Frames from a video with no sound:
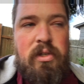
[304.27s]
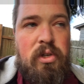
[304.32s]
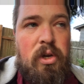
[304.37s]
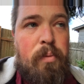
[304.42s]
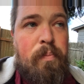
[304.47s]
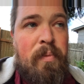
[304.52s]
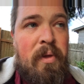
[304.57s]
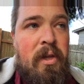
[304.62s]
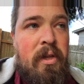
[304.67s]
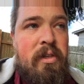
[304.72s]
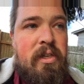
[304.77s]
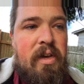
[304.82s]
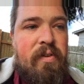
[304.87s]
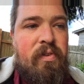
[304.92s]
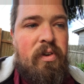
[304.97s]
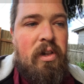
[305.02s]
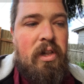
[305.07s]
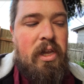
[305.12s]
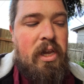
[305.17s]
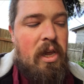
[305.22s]
So
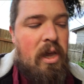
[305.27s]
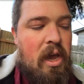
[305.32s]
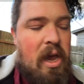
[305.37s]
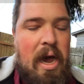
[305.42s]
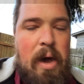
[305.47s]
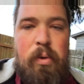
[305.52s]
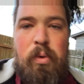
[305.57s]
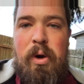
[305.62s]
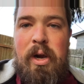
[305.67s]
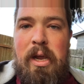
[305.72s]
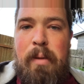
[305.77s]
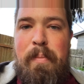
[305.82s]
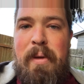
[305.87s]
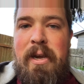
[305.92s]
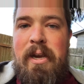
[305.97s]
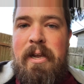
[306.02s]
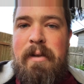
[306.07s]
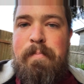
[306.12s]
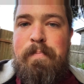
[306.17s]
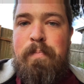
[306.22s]
definitely I would
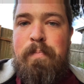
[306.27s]
recommend it.